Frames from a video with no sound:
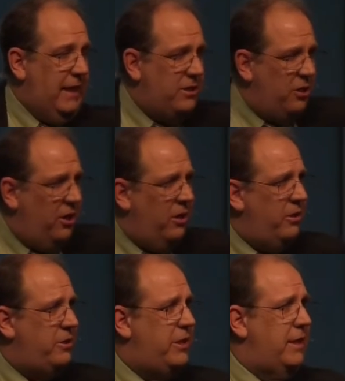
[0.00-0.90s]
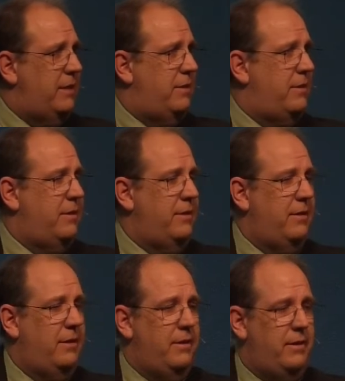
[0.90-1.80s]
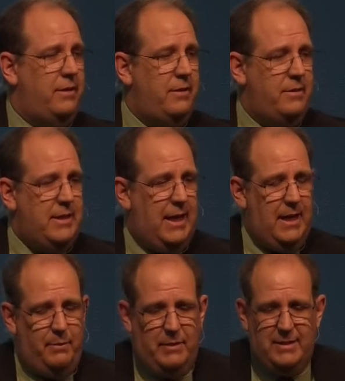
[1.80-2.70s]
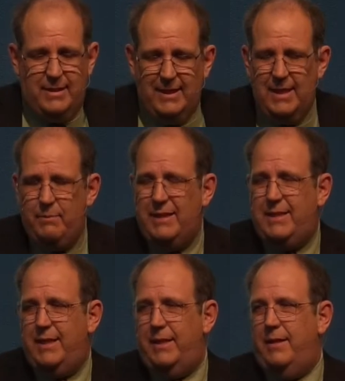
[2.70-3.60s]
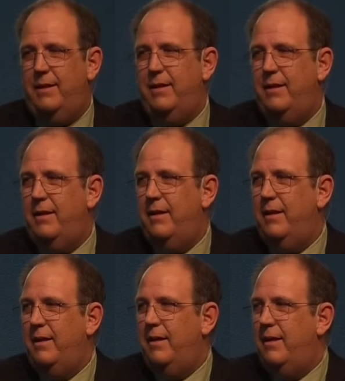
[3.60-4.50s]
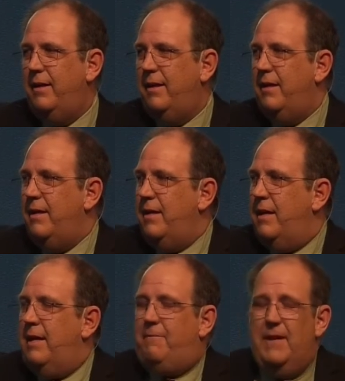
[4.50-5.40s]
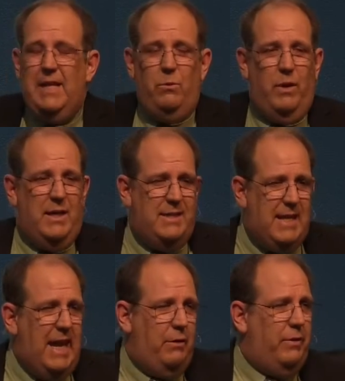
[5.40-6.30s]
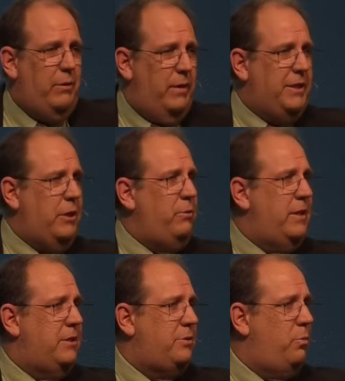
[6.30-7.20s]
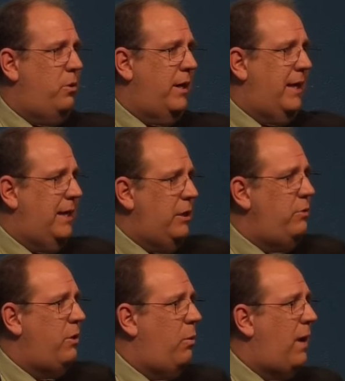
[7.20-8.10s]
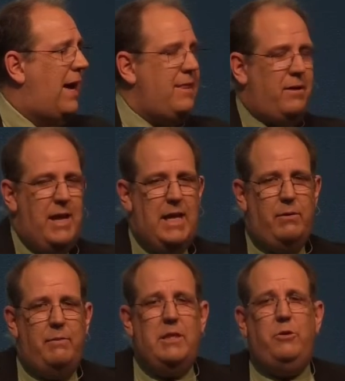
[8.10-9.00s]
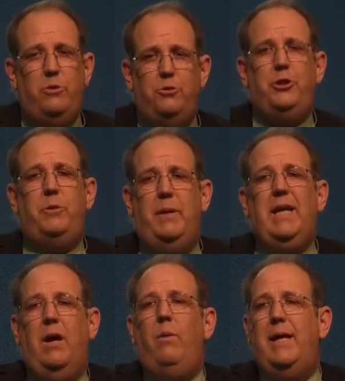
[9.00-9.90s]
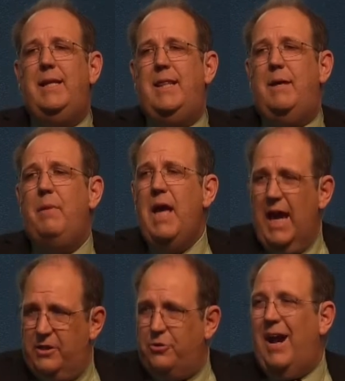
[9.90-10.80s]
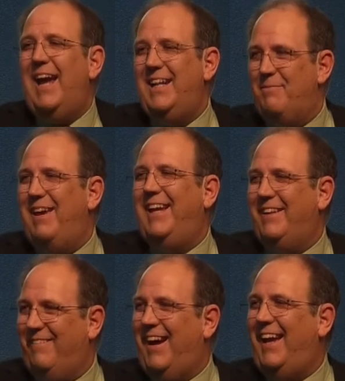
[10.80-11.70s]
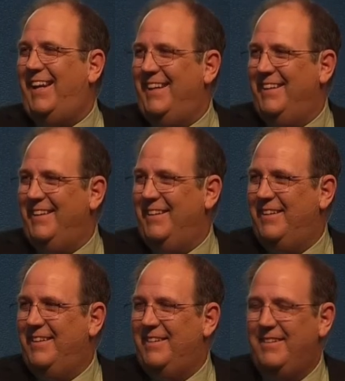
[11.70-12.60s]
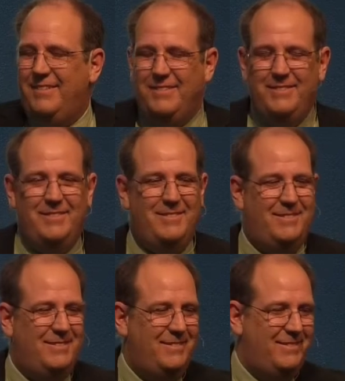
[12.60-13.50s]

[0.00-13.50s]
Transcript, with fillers: It's urgent. Time is limited. If anyone is angry with you this morning and you know why they're angry with you, you should be going to them and trying to make it right. Hmm.